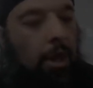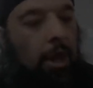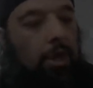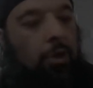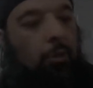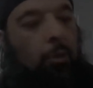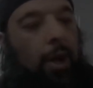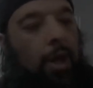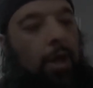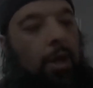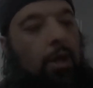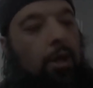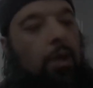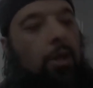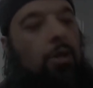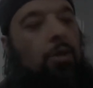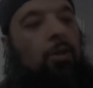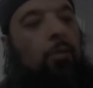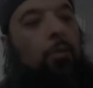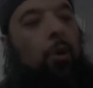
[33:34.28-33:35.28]
anyway,
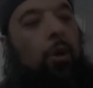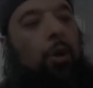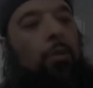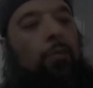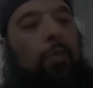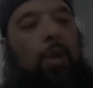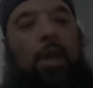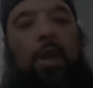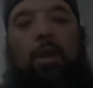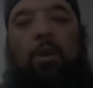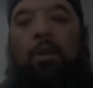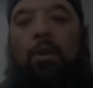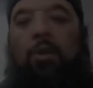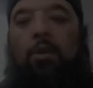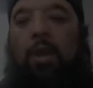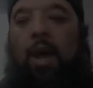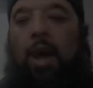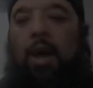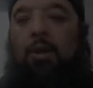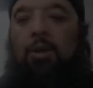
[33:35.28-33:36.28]
the point being
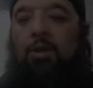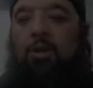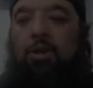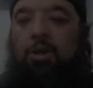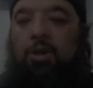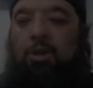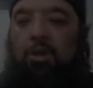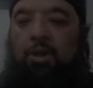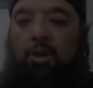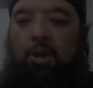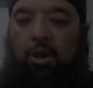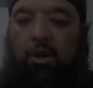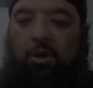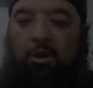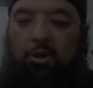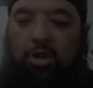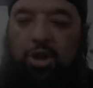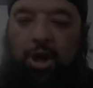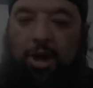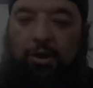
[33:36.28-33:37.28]
that the
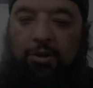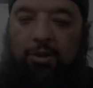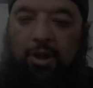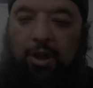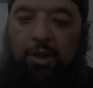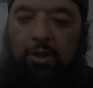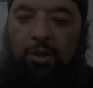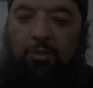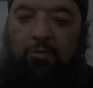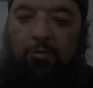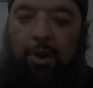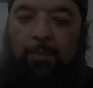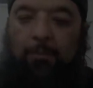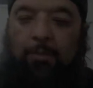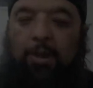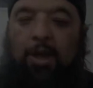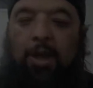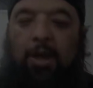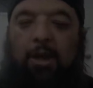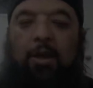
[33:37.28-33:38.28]
shayateen
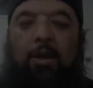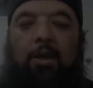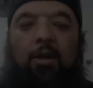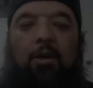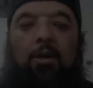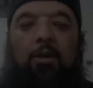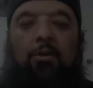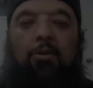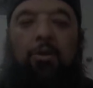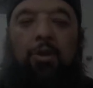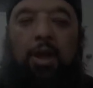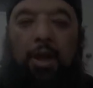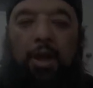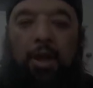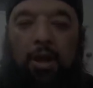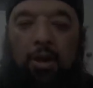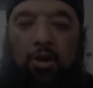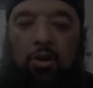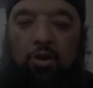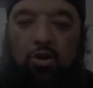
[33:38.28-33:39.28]
corrupting
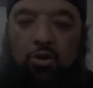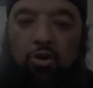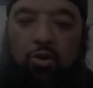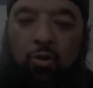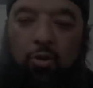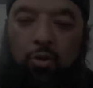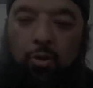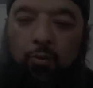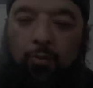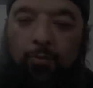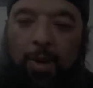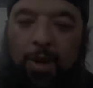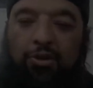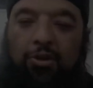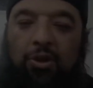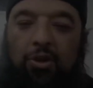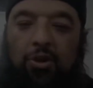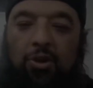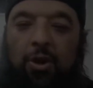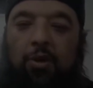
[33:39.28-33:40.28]
the true
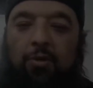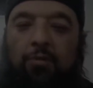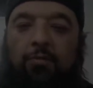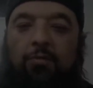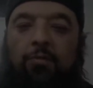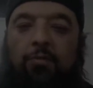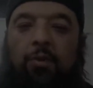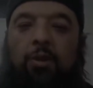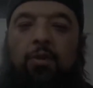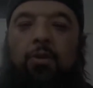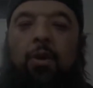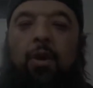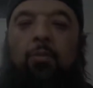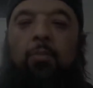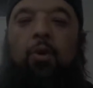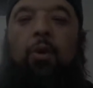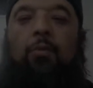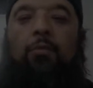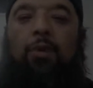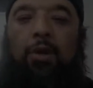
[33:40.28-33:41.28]
message of the
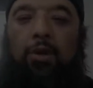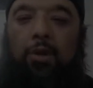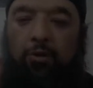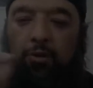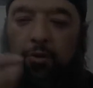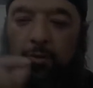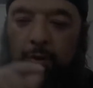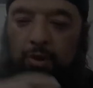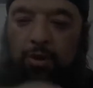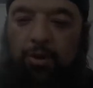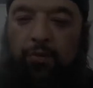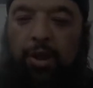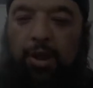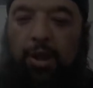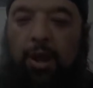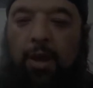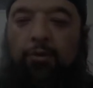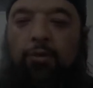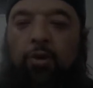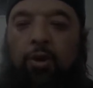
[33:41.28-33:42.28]
Prophet,
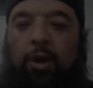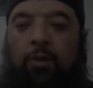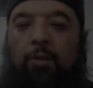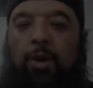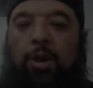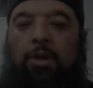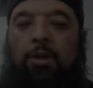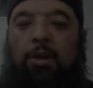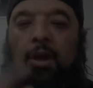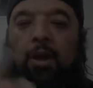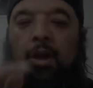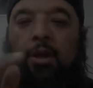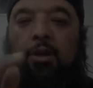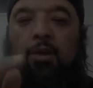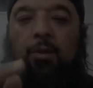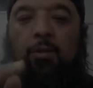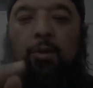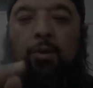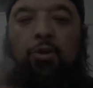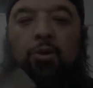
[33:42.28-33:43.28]
specifically of Sulaiman.
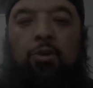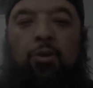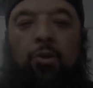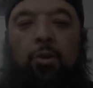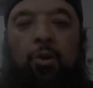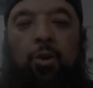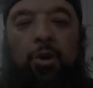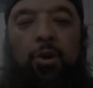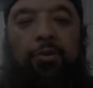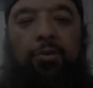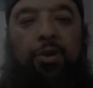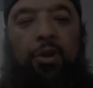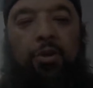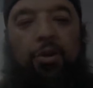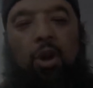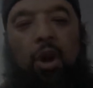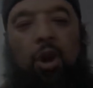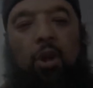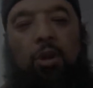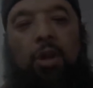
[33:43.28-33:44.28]
Number two,
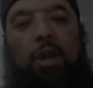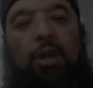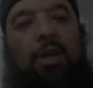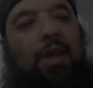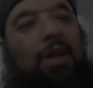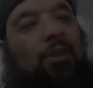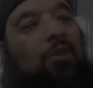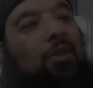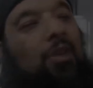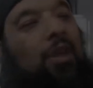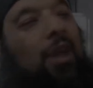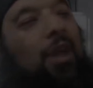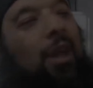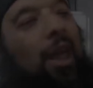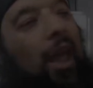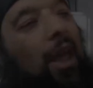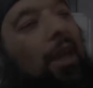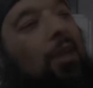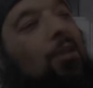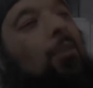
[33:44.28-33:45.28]
their target is the
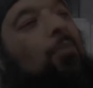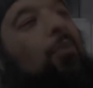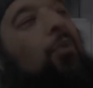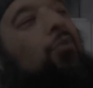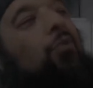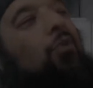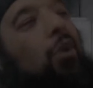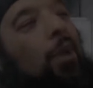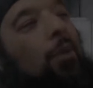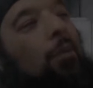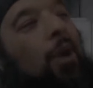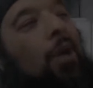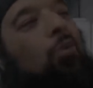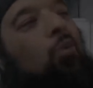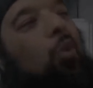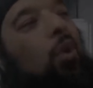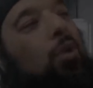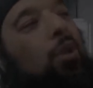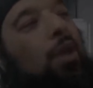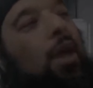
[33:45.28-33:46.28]
kingdom of Sulaiman.
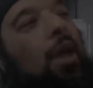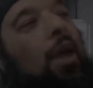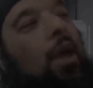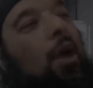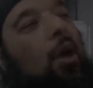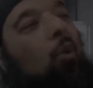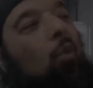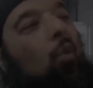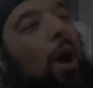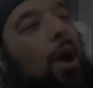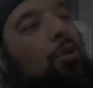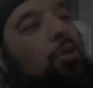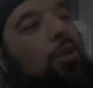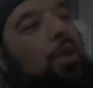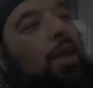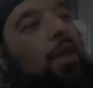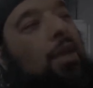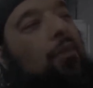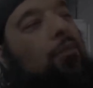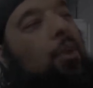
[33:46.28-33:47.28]
Why do
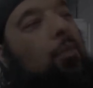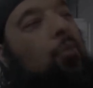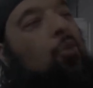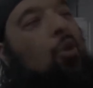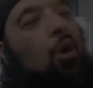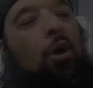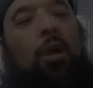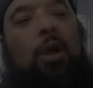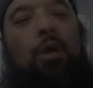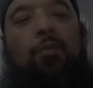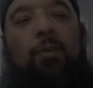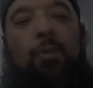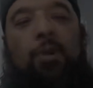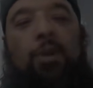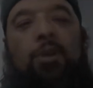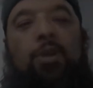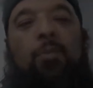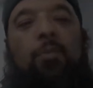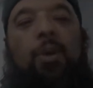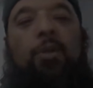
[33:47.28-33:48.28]
they give them wrong
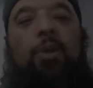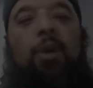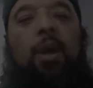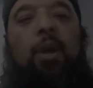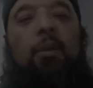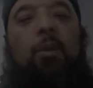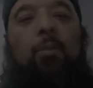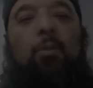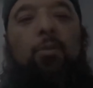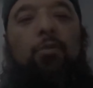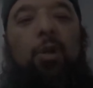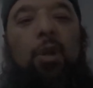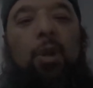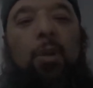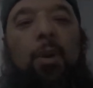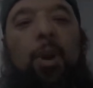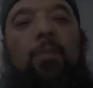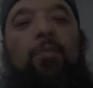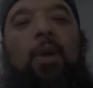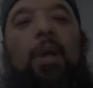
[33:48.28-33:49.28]
information about the kingdom of
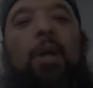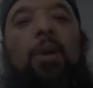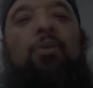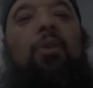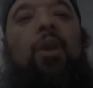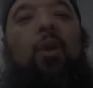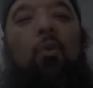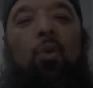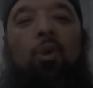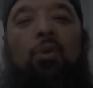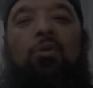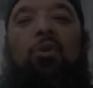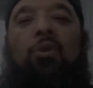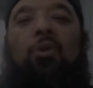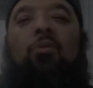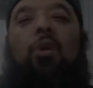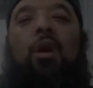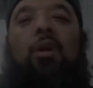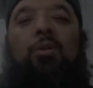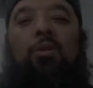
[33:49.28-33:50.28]
Sulaiman? Because they want
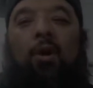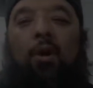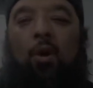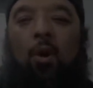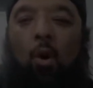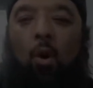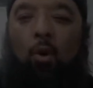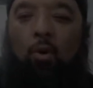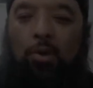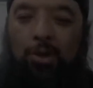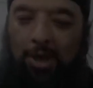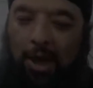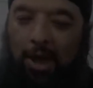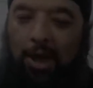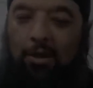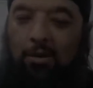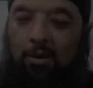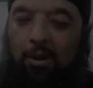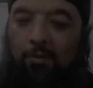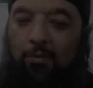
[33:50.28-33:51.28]
to create their own
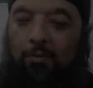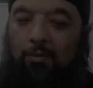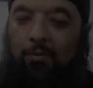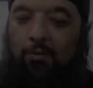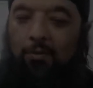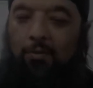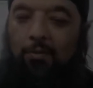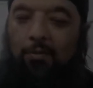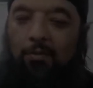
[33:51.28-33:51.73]
kingdom